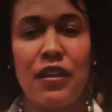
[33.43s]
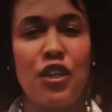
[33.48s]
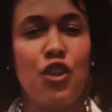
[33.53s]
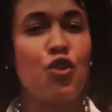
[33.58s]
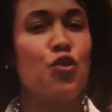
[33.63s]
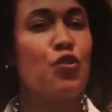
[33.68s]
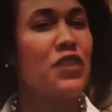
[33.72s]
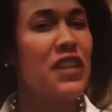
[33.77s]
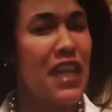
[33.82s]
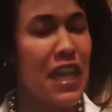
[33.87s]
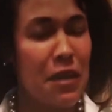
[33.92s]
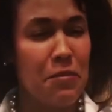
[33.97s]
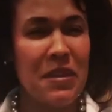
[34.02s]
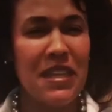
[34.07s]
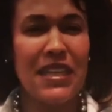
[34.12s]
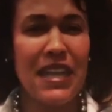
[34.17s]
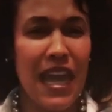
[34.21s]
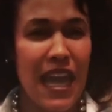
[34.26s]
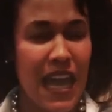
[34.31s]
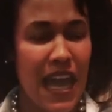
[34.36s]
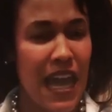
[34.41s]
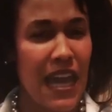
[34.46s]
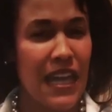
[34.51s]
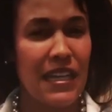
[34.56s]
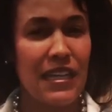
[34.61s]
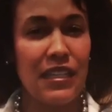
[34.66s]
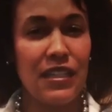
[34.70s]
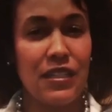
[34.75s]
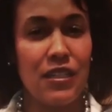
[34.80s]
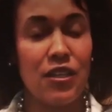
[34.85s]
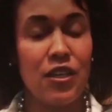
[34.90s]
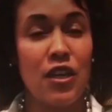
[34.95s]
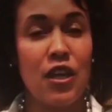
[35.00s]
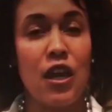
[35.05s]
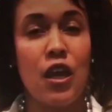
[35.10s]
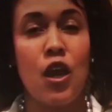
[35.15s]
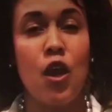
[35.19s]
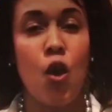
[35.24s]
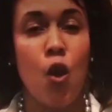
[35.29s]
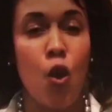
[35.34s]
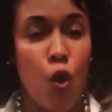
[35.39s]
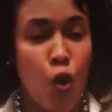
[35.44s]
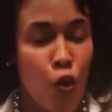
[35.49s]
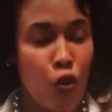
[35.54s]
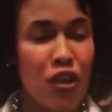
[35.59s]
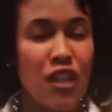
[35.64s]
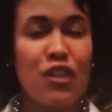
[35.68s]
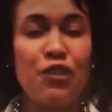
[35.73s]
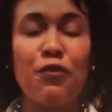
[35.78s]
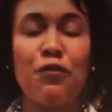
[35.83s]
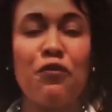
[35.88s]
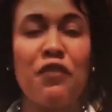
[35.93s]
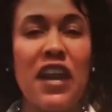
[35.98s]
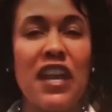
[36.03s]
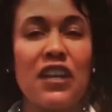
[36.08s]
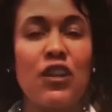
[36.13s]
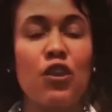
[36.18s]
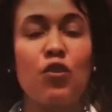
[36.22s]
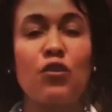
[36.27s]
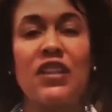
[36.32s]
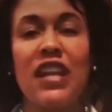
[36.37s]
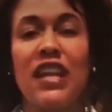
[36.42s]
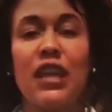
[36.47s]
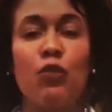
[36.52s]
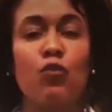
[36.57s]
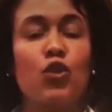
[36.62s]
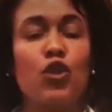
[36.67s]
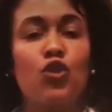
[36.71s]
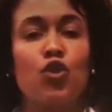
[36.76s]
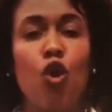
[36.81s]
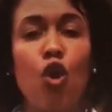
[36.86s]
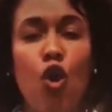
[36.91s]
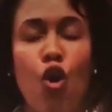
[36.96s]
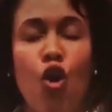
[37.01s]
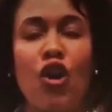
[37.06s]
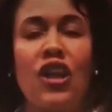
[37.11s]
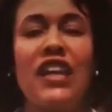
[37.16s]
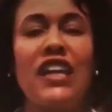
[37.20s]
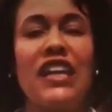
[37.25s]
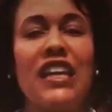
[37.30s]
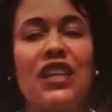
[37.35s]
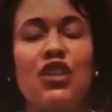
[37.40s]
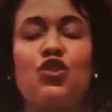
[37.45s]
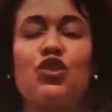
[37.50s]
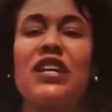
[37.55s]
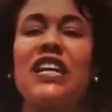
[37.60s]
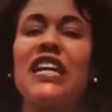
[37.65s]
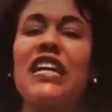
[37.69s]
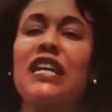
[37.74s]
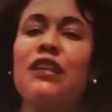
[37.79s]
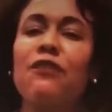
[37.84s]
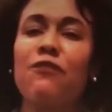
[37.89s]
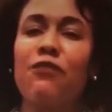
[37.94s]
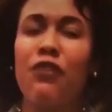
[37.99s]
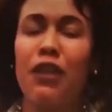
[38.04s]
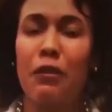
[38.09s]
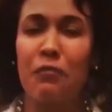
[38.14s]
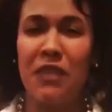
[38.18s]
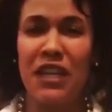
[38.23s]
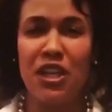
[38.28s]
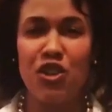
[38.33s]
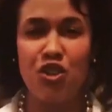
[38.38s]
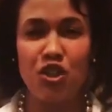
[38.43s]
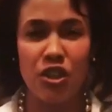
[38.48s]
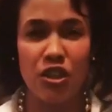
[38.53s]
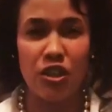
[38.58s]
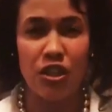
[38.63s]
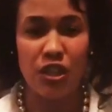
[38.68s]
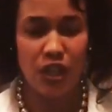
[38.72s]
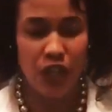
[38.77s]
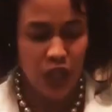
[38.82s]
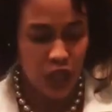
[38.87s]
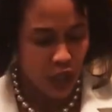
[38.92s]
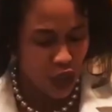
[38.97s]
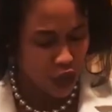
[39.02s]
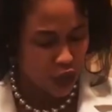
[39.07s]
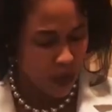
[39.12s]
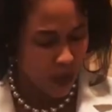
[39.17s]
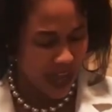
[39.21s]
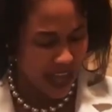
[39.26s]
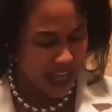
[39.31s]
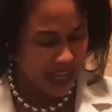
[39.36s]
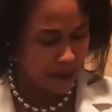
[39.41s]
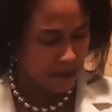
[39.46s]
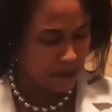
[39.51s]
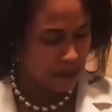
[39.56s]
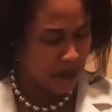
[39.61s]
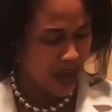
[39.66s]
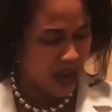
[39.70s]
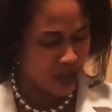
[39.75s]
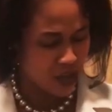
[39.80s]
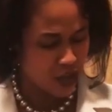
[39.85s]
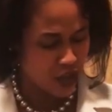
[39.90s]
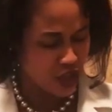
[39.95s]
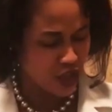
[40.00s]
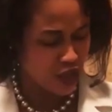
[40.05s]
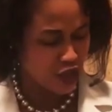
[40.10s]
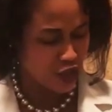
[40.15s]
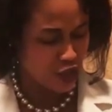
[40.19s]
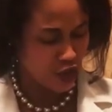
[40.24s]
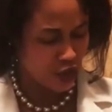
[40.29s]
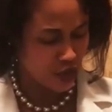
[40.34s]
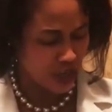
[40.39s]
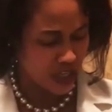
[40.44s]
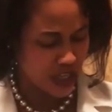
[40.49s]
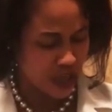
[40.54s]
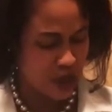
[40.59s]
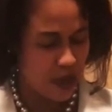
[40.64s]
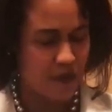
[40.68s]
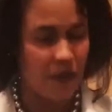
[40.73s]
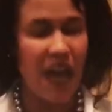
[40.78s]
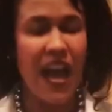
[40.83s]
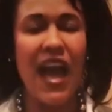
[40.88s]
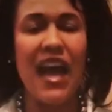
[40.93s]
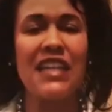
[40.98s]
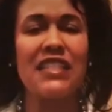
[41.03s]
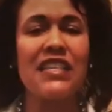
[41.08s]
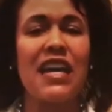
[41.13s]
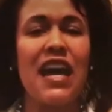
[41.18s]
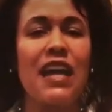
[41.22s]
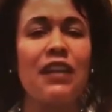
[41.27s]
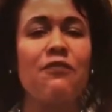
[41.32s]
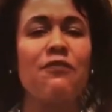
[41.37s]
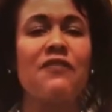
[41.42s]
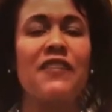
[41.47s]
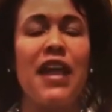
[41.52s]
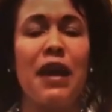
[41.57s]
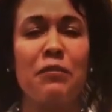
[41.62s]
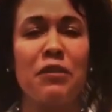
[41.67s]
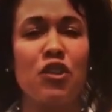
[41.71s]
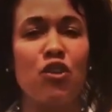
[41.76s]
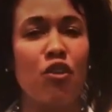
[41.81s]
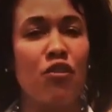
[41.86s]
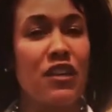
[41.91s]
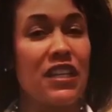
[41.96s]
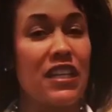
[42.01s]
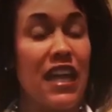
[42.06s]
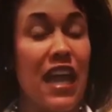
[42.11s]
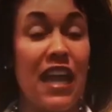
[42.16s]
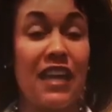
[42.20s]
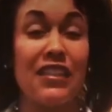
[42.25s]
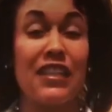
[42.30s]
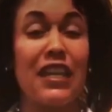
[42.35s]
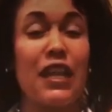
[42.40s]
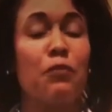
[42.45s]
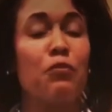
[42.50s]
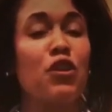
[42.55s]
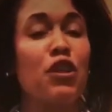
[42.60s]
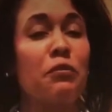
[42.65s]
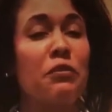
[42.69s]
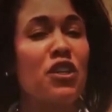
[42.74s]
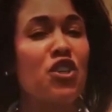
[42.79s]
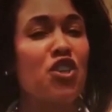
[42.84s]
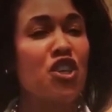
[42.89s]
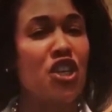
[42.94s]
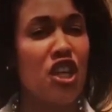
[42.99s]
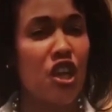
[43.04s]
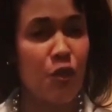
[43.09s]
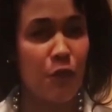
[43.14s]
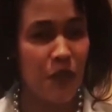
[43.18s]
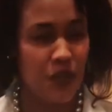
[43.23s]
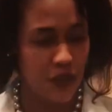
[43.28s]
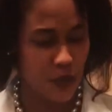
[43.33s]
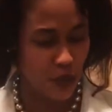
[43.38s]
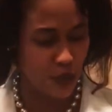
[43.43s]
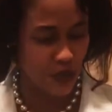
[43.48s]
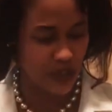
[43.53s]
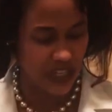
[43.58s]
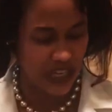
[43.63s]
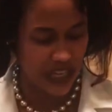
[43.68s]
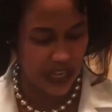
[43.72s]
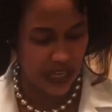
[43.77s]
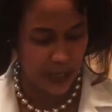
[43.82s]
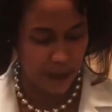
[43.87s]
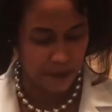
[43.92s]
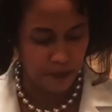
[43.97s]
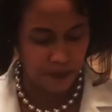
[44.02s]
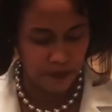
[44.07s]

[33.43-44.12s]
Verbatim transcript: You name it, I had it. Only to find out that it was all linked to inflammation. So I embarked on a journey of an anti-inflammatory diet that I'm going to be sharing with you today.